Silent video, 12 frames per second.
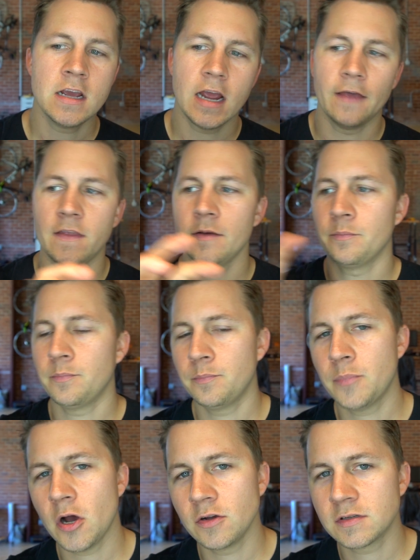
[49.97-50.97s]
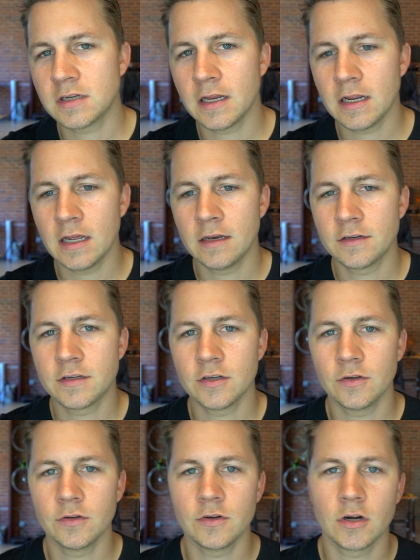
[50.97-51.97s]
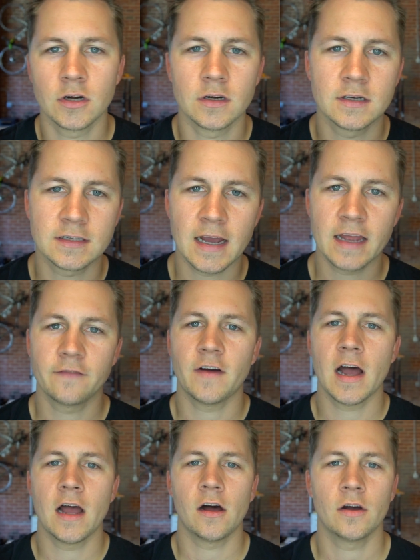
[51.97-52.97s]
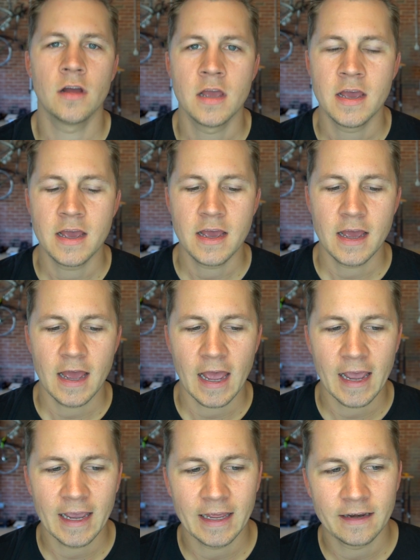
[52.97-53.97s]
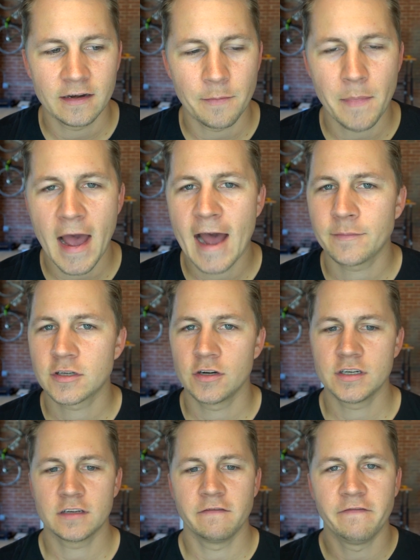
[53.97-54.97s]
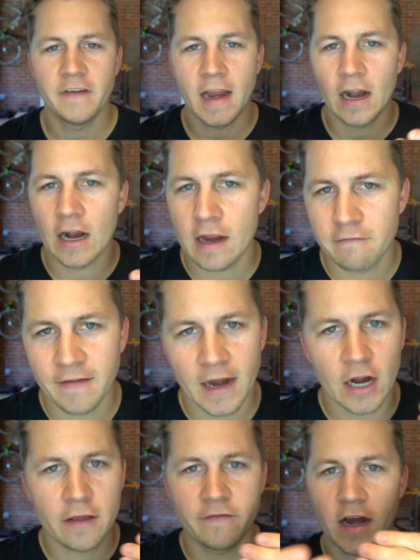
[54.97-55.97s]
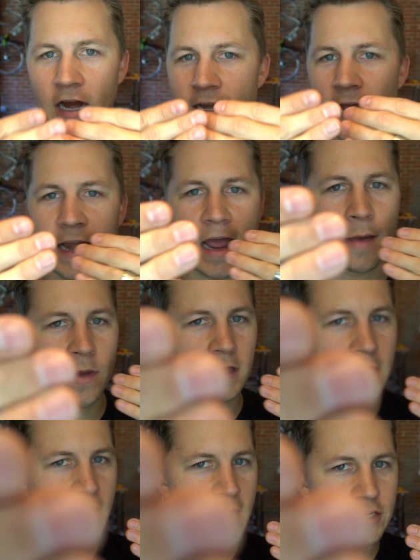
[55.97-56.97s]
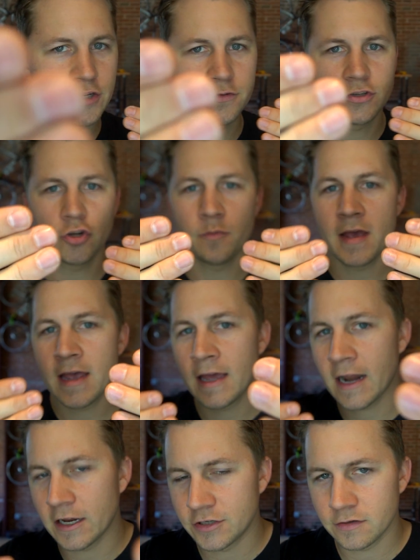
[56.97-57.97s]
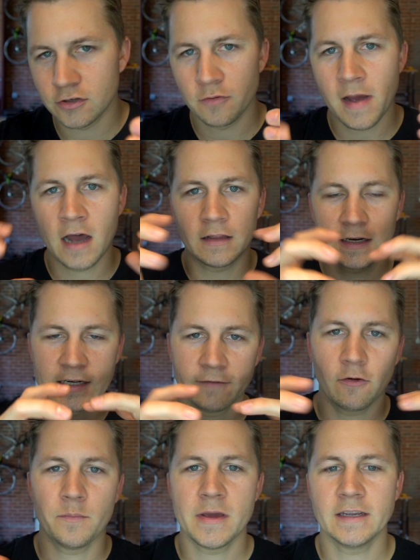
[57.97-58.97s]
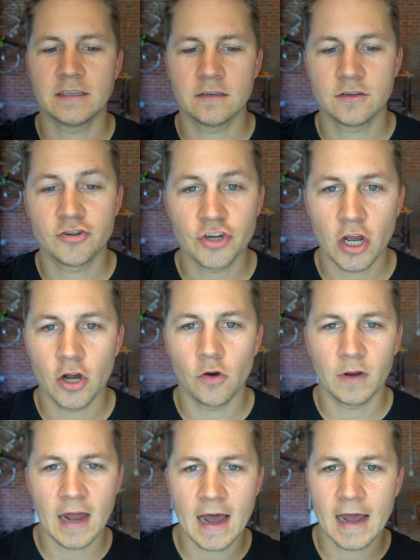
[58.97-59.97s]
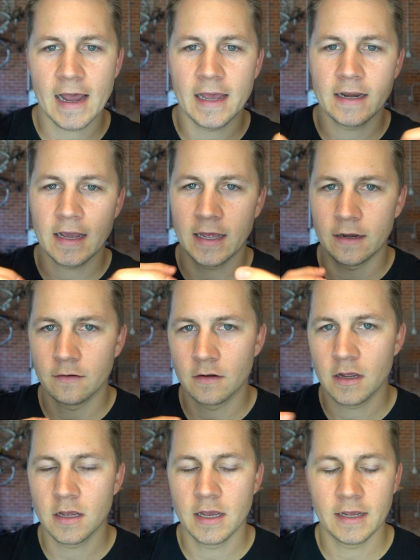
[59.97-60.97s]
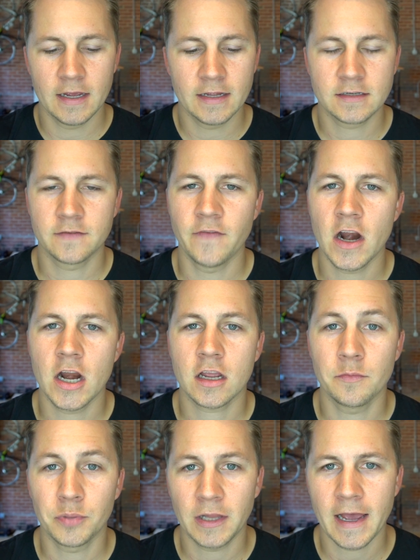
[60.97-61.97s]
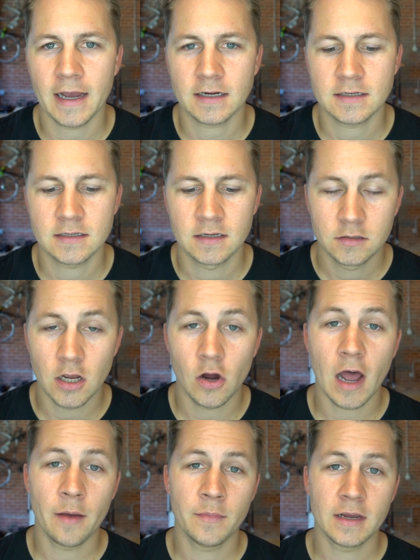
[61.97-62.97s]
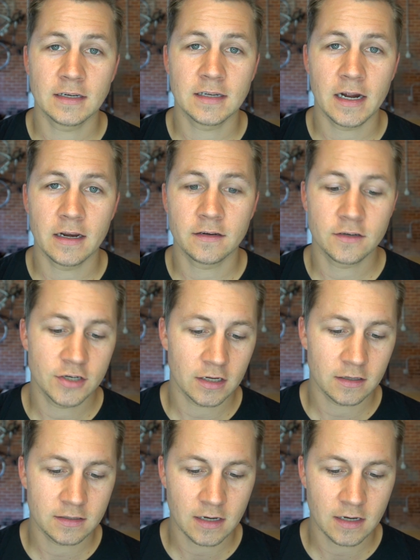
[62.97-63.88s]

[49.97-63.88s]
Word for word: and then post it into your design file. And maps are just very, very, very dynamic. Like as you zoom in, as you zoom out, like different pieces show and hide, and it's very complex. So I'm excited to check this